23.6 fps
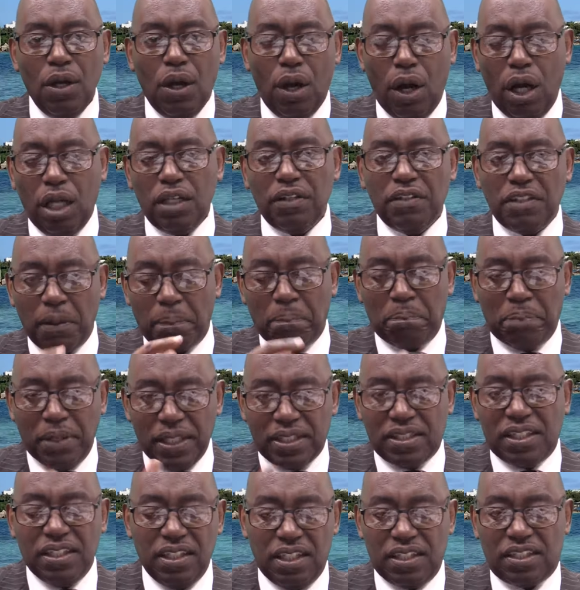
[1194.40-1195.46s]
all of the
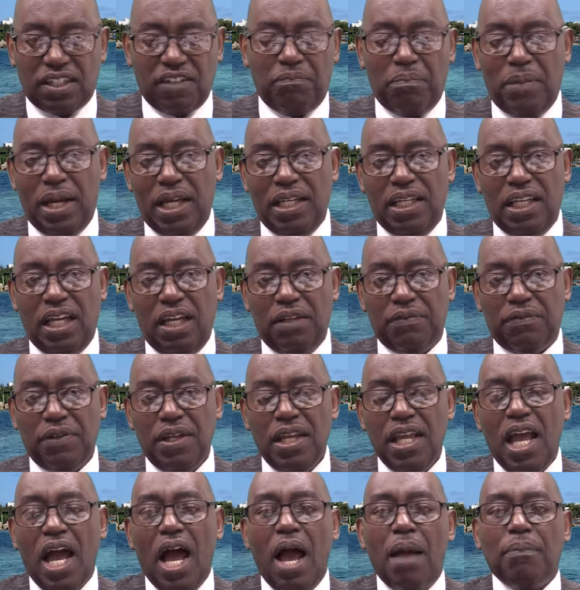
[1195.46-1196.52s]
busyness of my life,
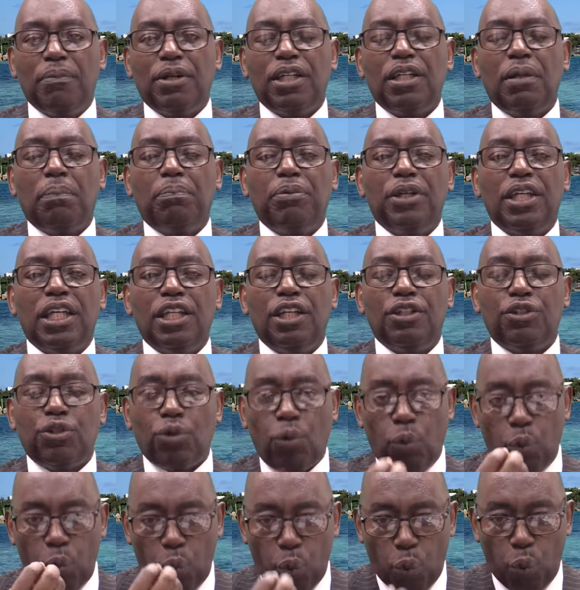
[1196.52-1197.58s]
I'm going to bring it into
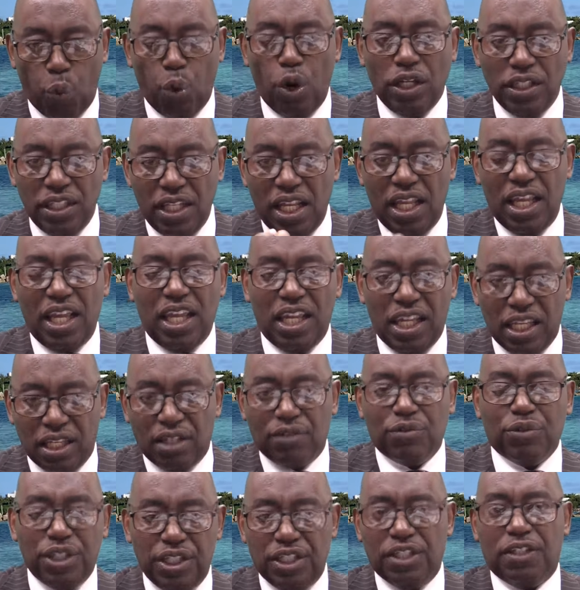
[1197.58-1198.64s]
one
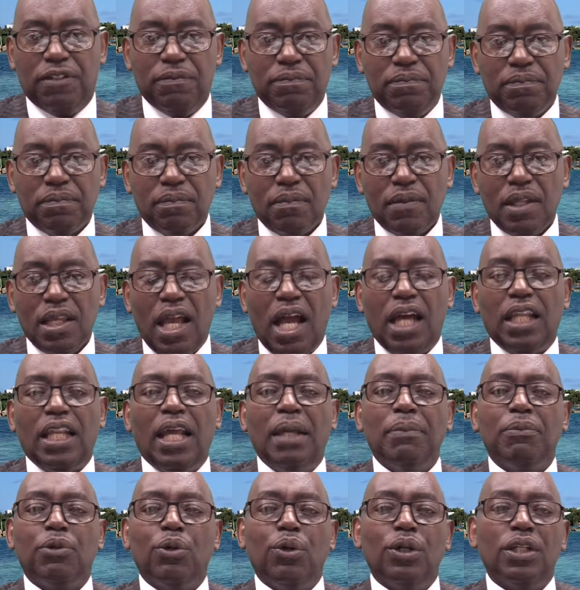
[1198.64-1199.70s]
area, and
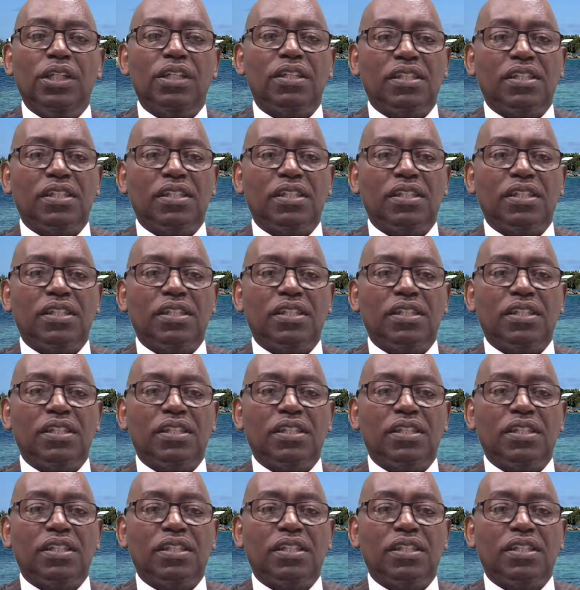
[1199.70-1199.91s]
I'm going to